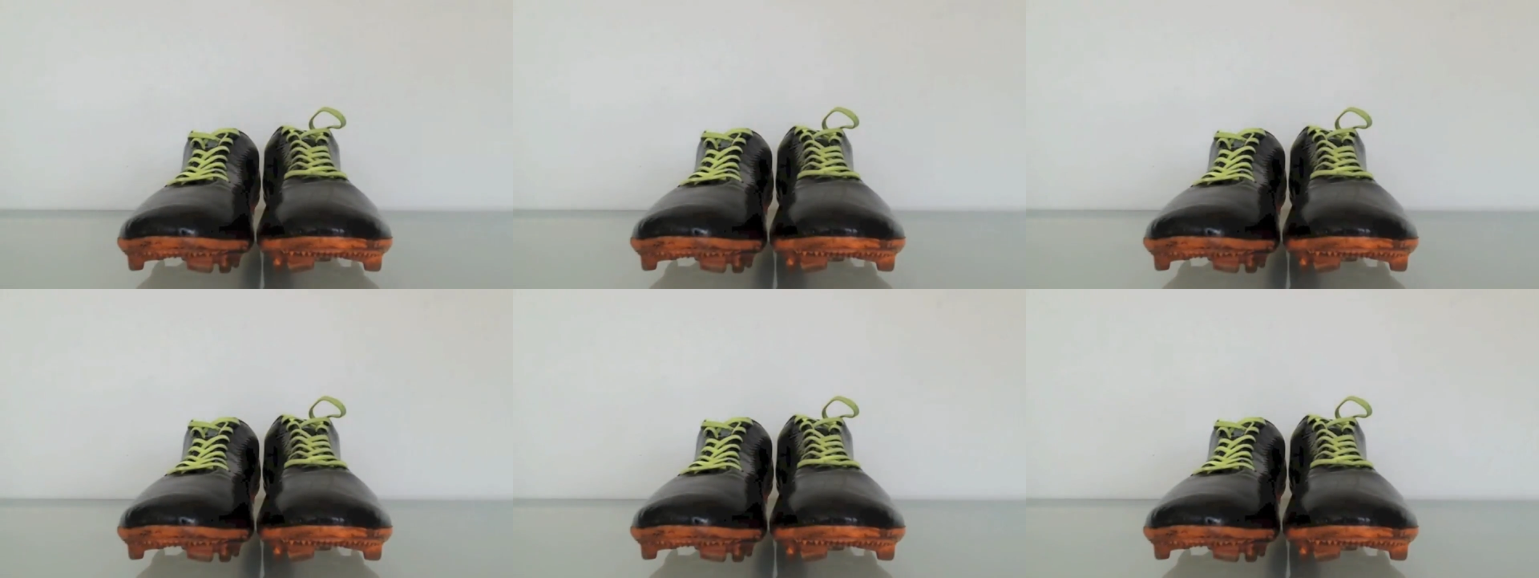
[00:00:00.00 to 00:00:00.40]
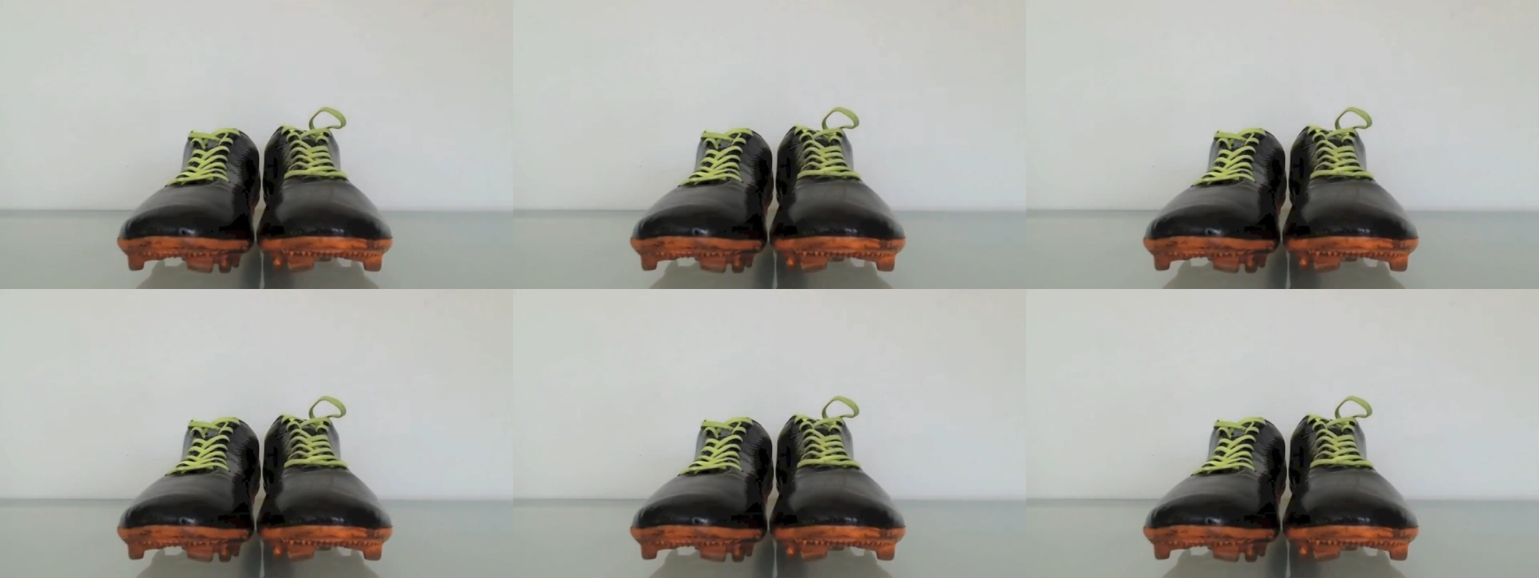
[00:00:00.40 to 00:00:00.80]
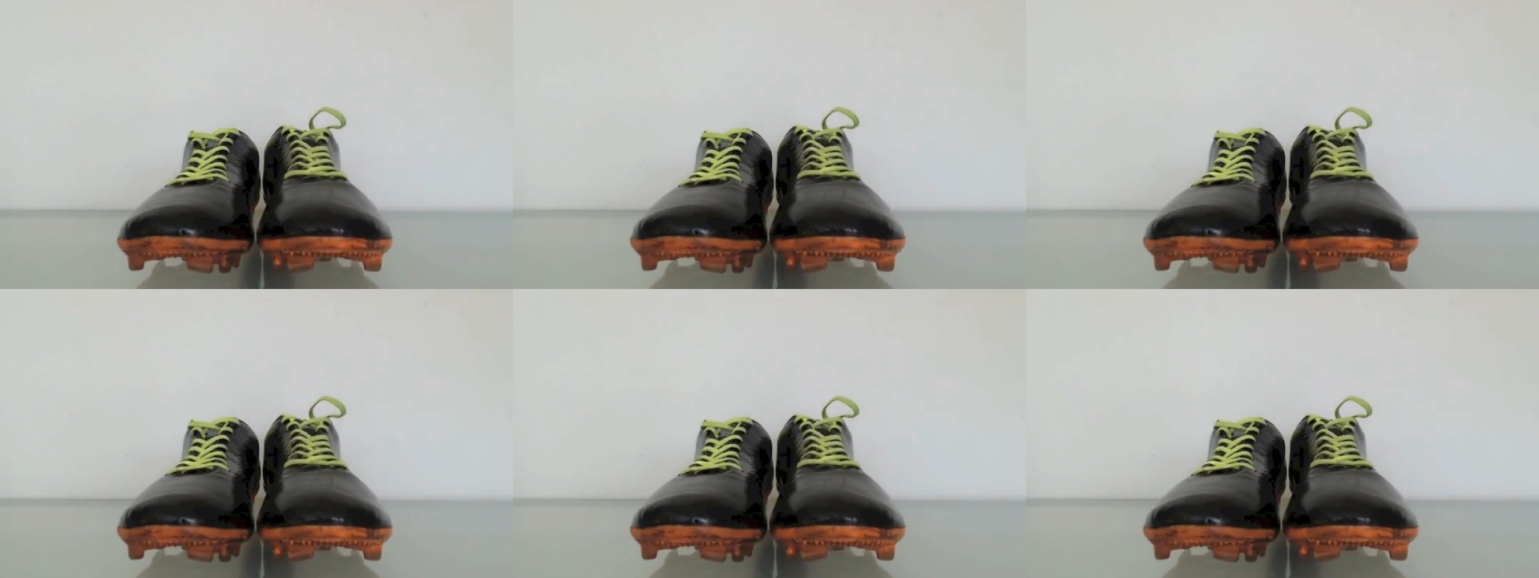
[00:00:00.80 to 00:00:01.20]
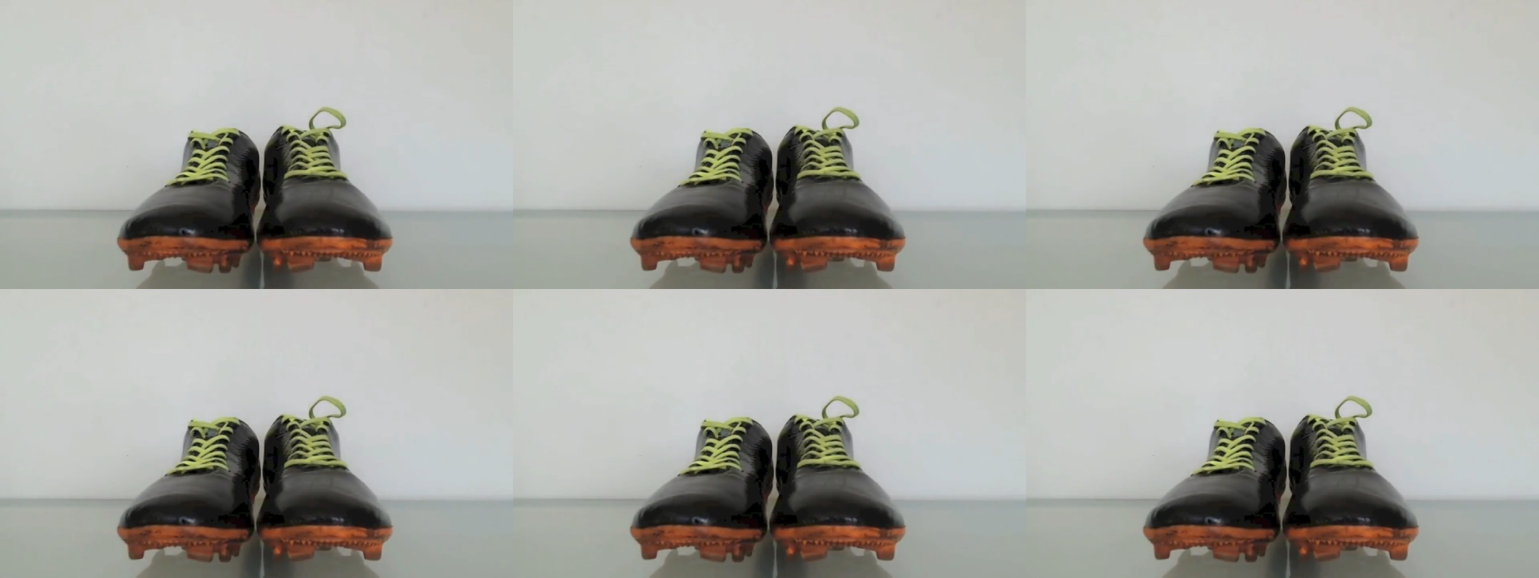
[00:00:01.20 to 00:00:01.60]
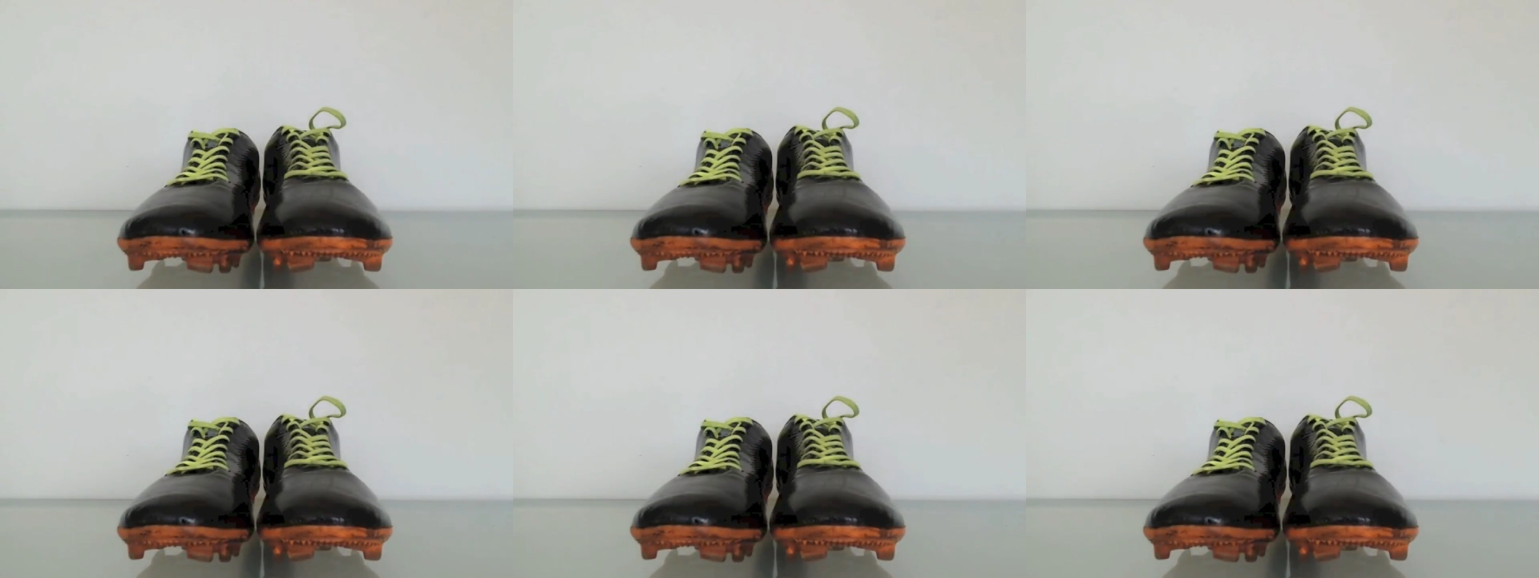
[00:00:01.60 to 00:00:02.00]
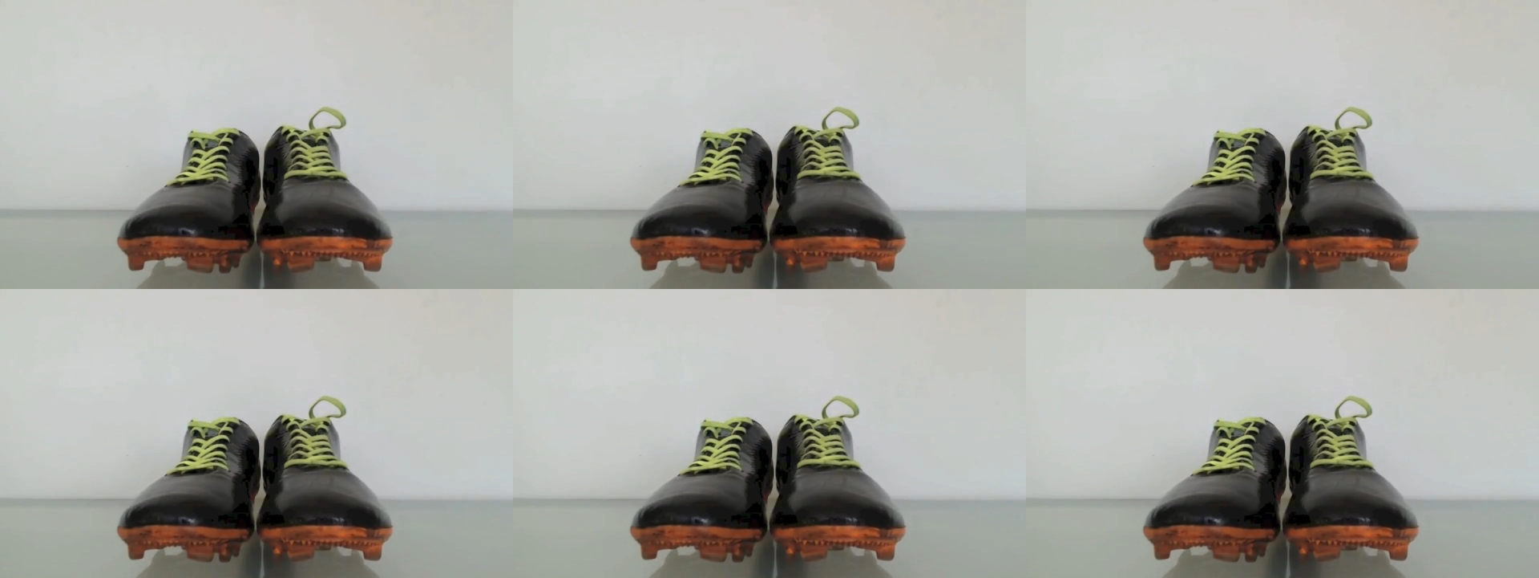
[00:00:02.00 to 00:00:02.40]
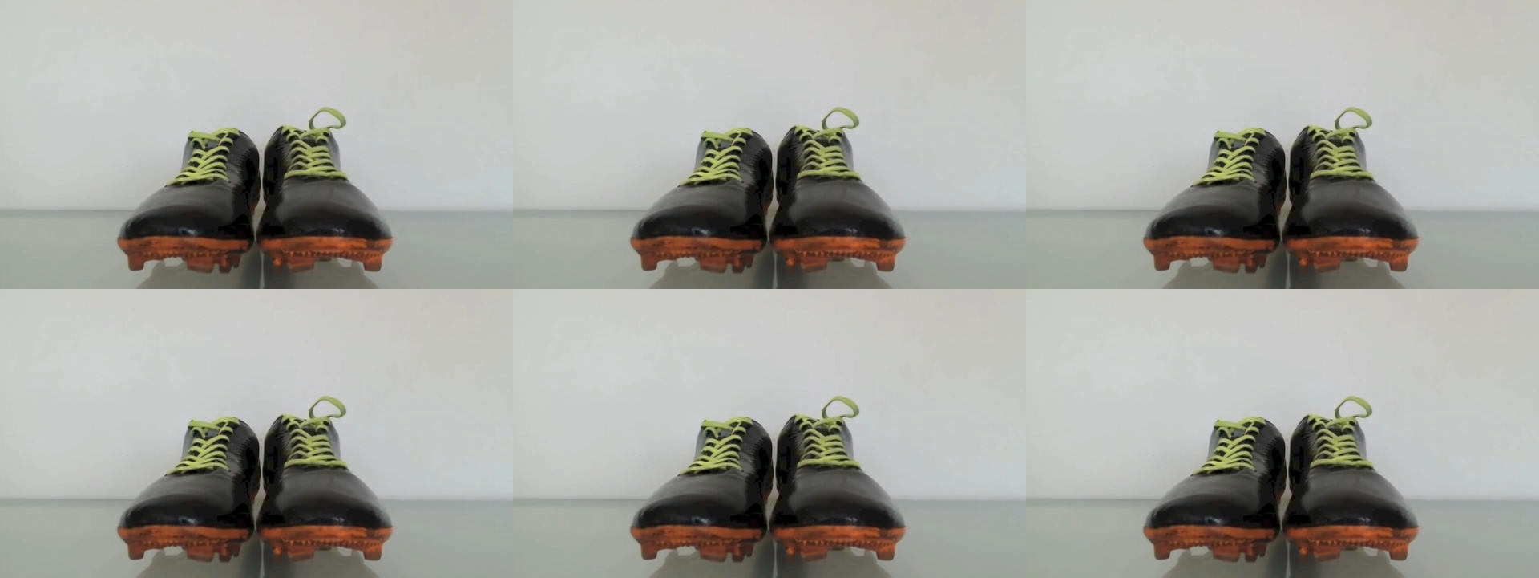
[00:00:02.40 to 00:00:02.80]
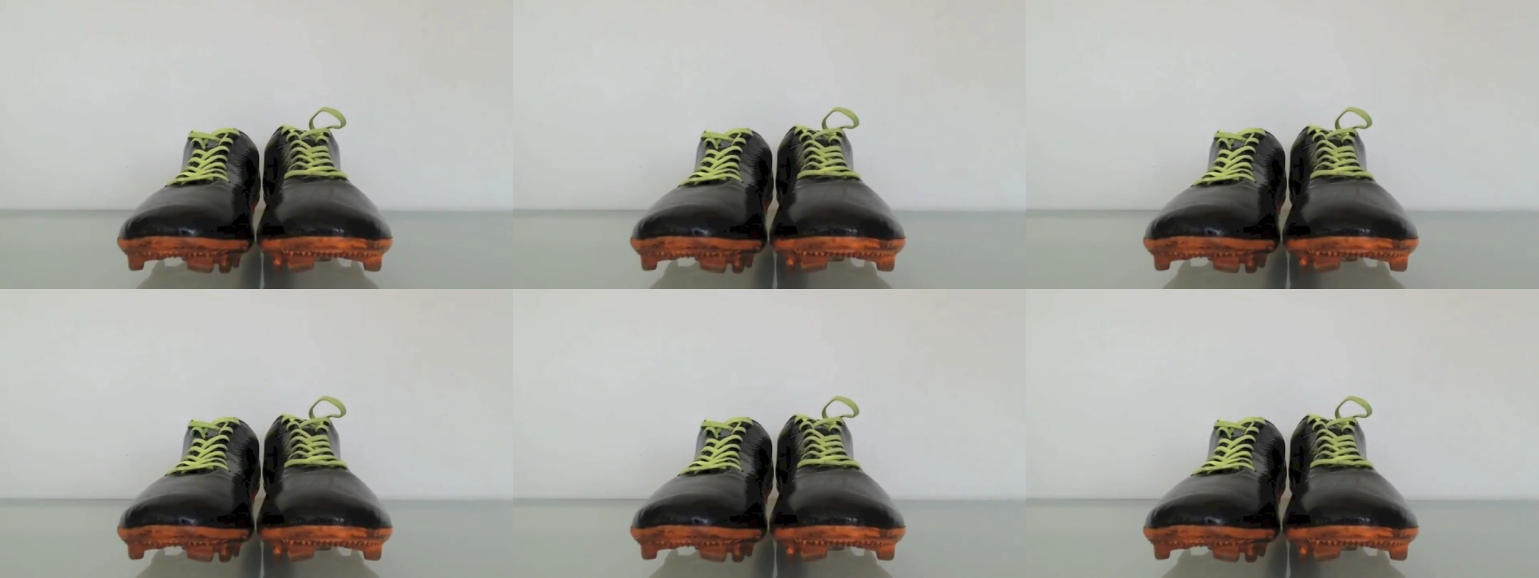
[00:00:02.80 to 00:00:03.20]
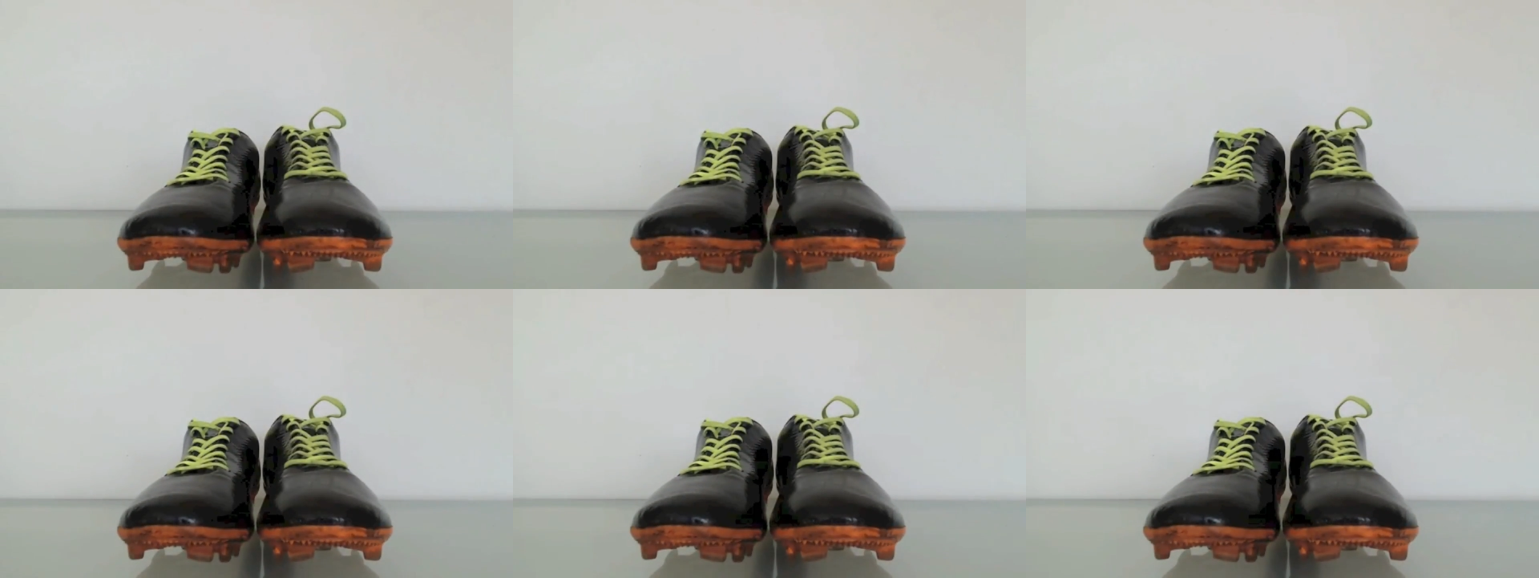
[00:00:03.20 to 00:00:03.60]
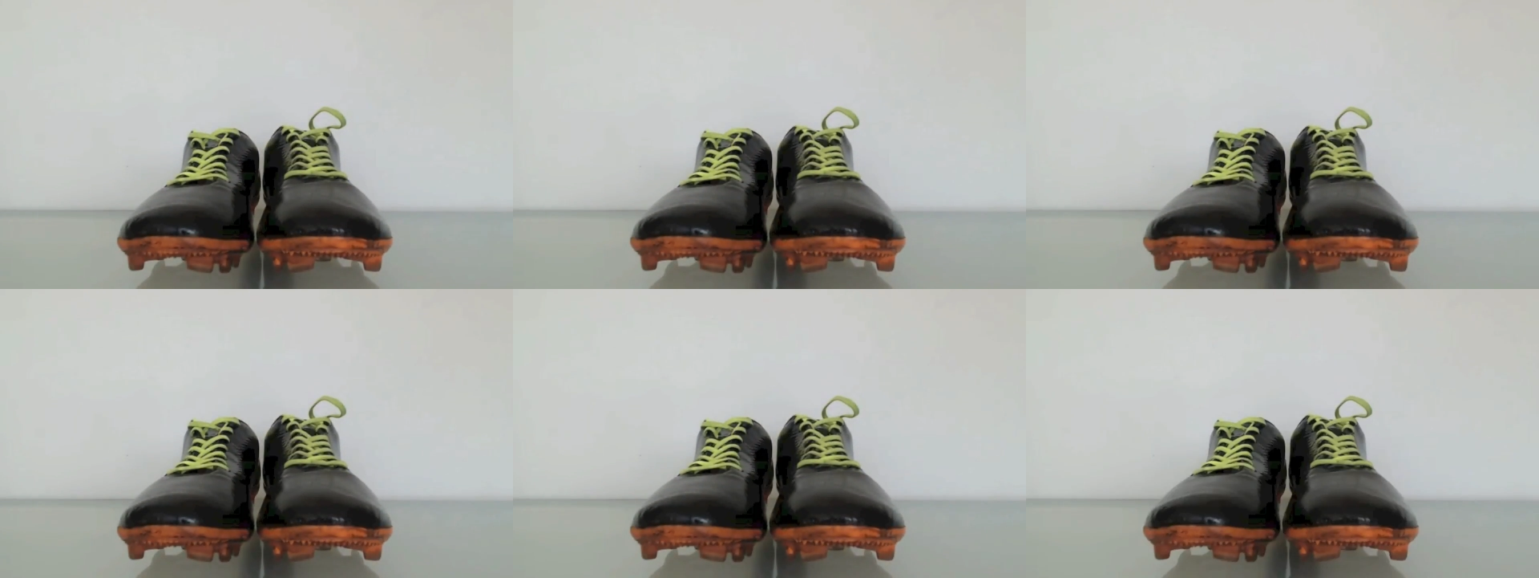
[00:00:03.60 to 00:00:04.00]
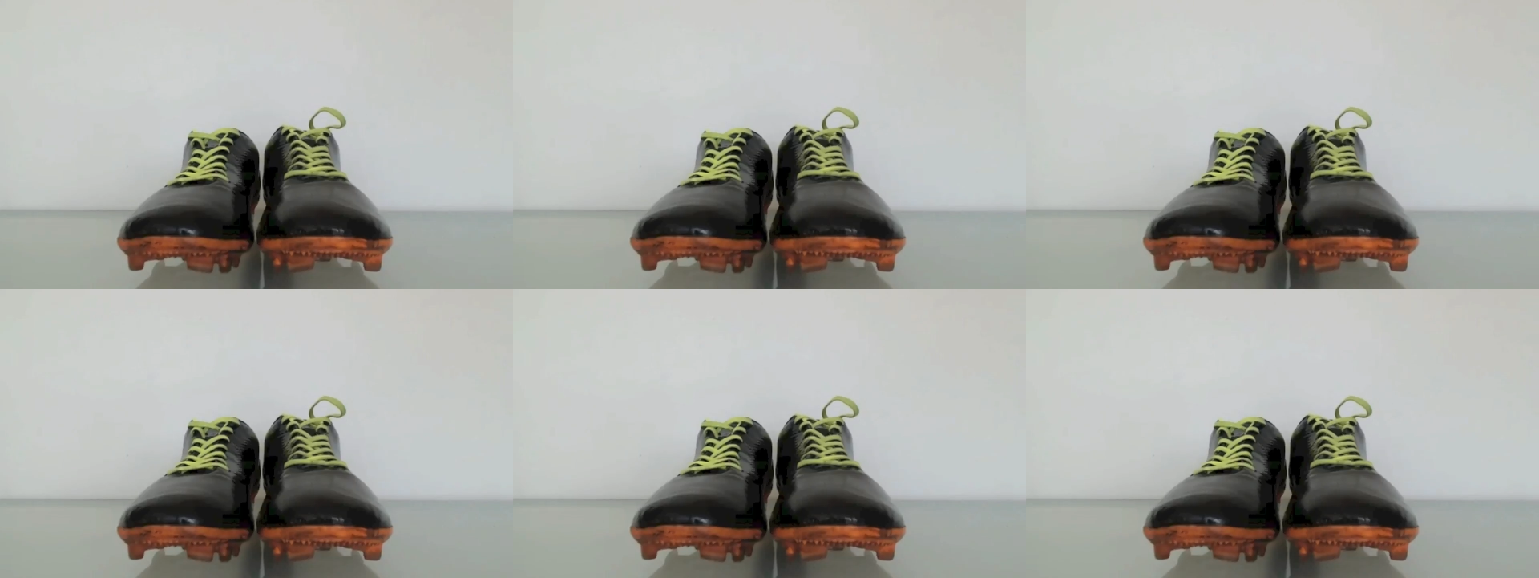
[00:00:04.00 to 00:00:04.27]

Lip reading: (no speaker visible)